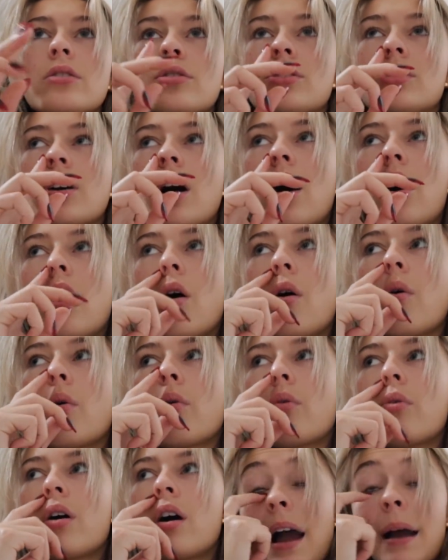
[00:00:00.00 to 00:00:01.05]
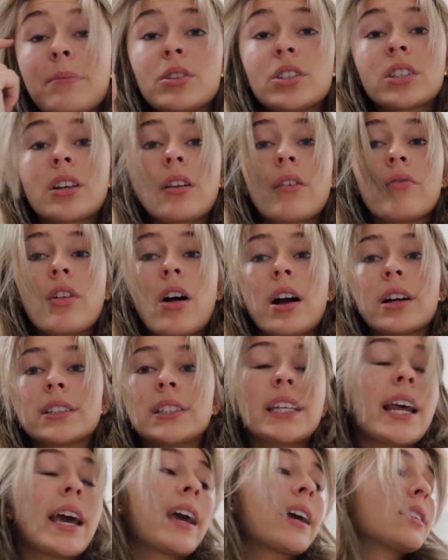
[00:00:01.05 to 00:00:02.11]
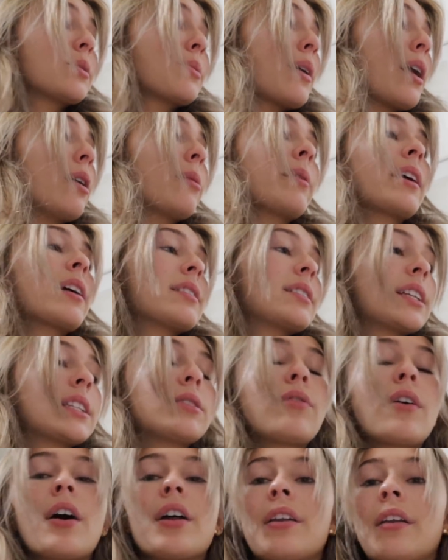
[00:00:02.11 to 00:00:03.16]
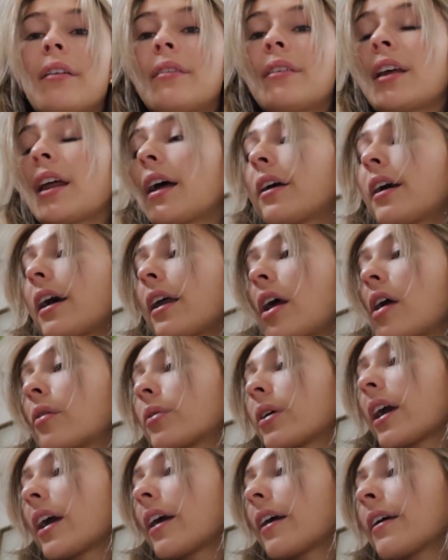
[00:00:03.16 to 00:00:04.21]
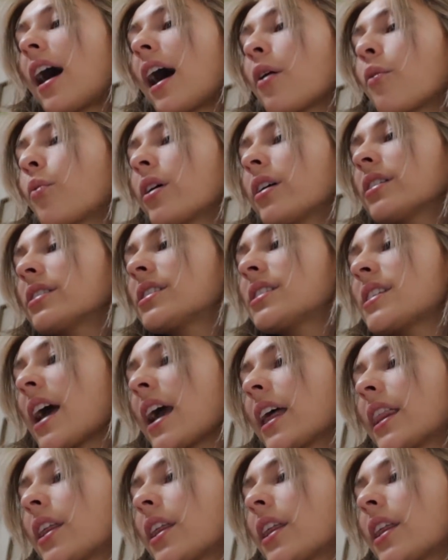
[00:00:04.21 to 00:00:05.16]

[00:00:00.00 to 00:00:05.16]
So I'm just gonna vlog today as well because it's fun and I, I don't care. I will say